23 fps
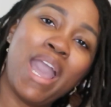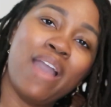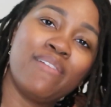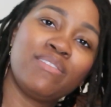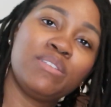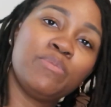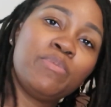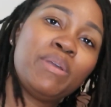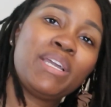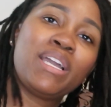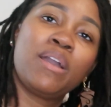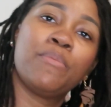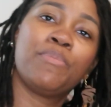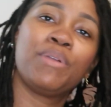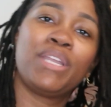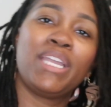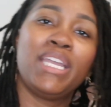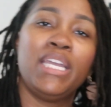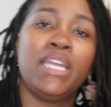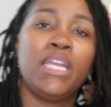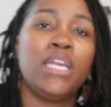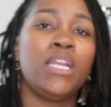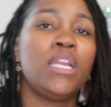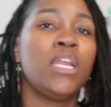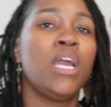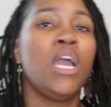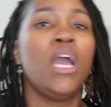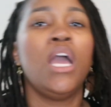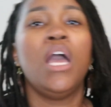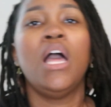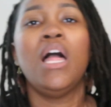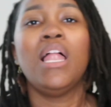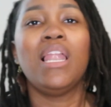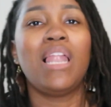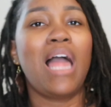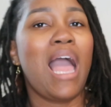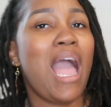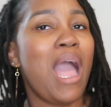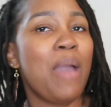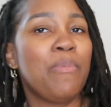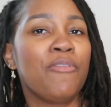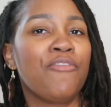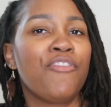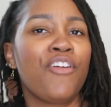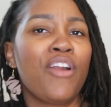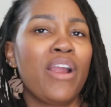have to pick up again. I
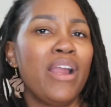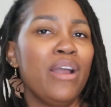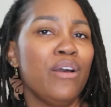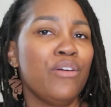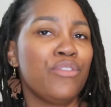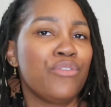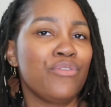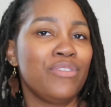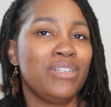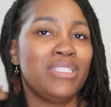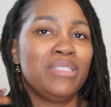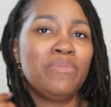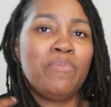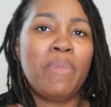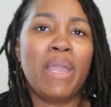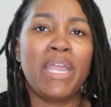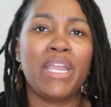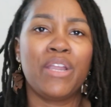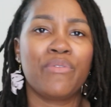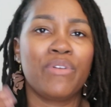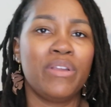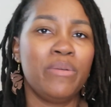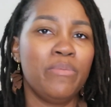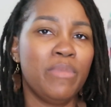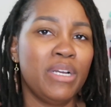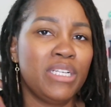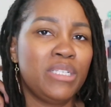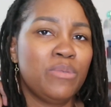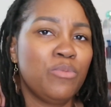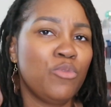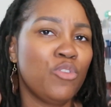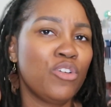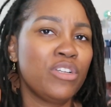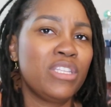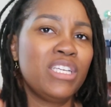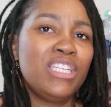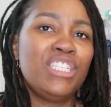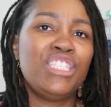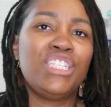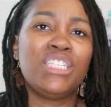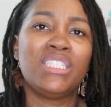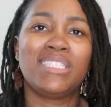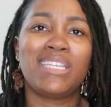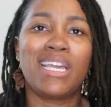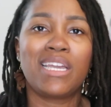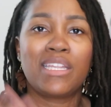prefer L3's bakery much more than
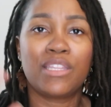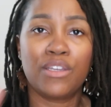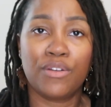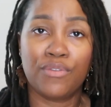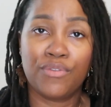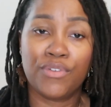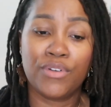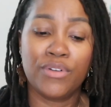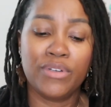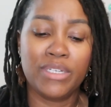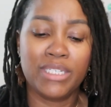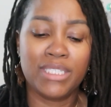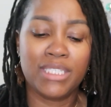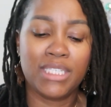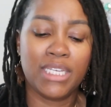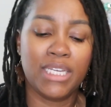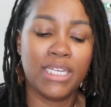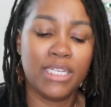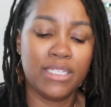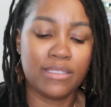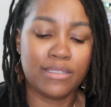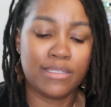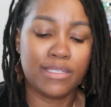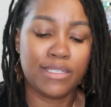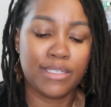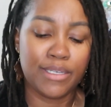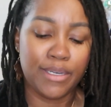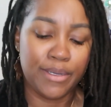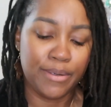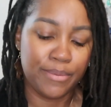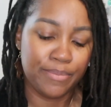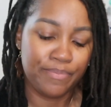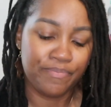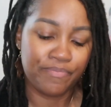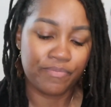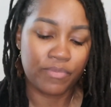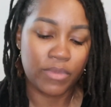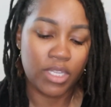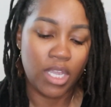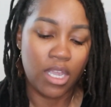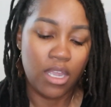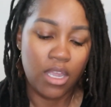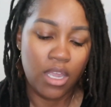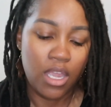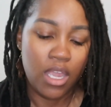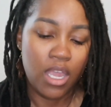just like their fruity scents. So
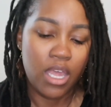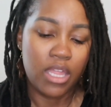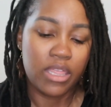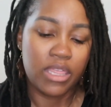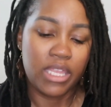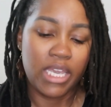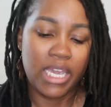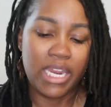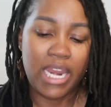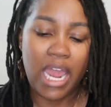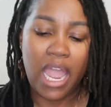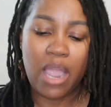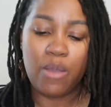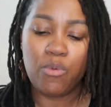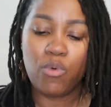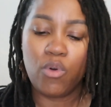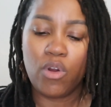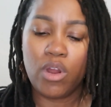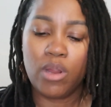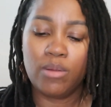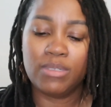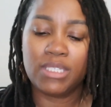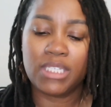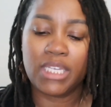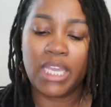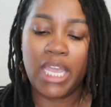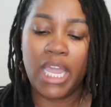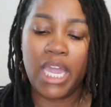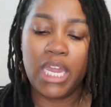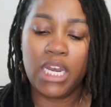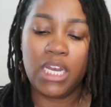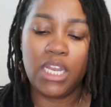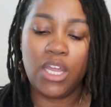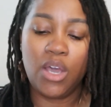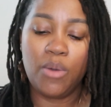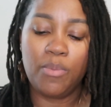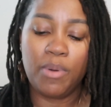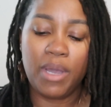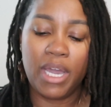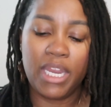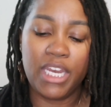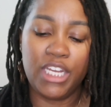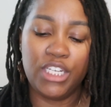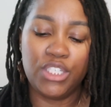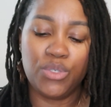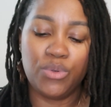then I warmed Cantaloupe,
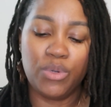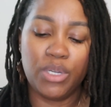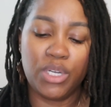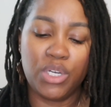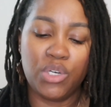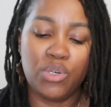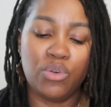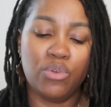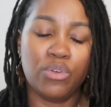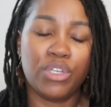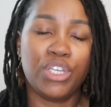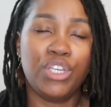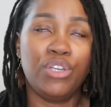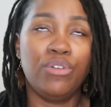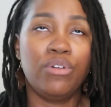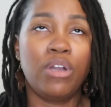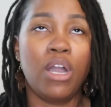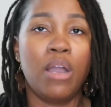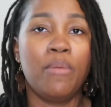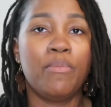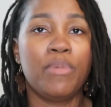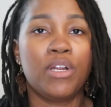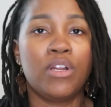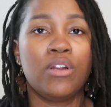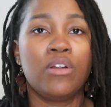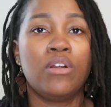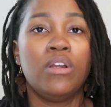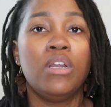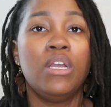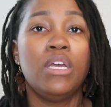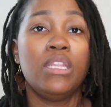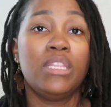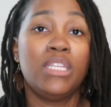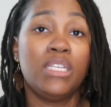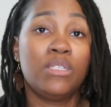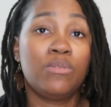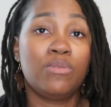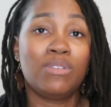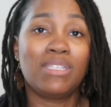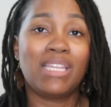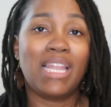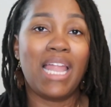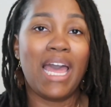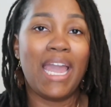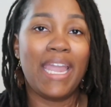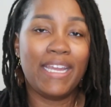Honeydew, and Cool Cucumber. This was
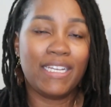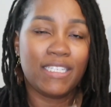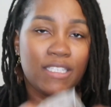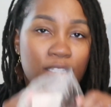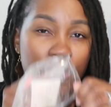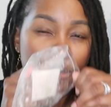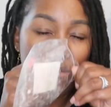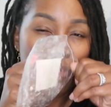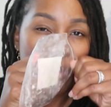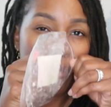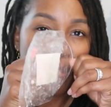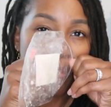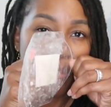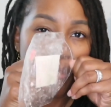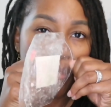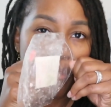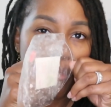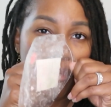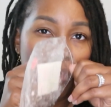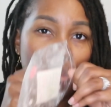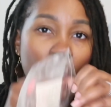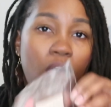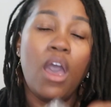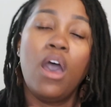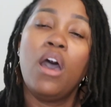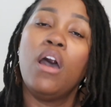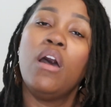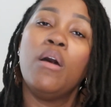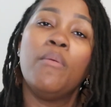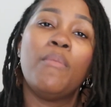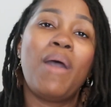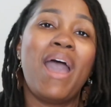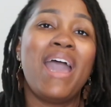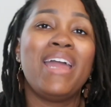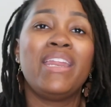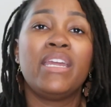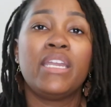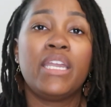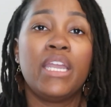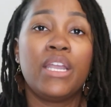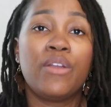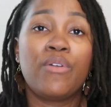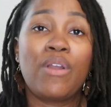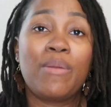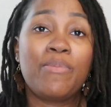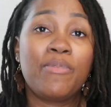light. I didn't
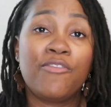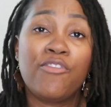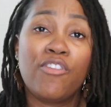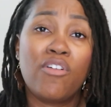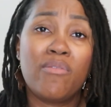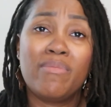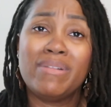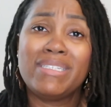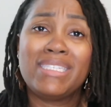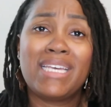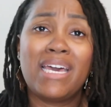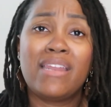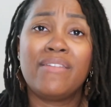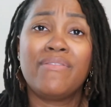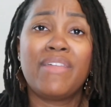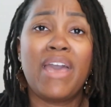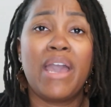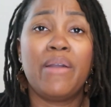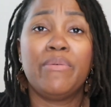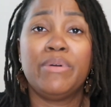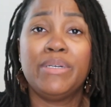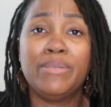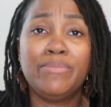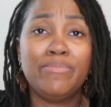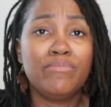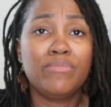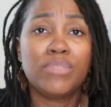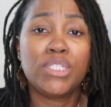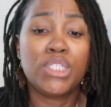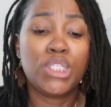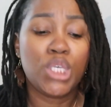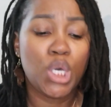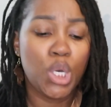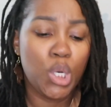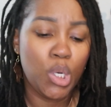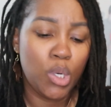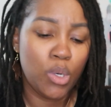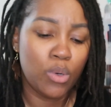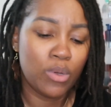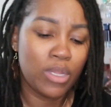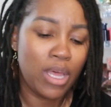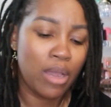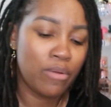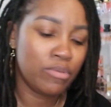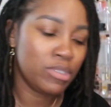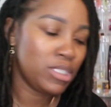get great performance out of that one, so
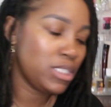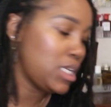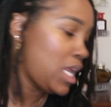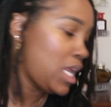that was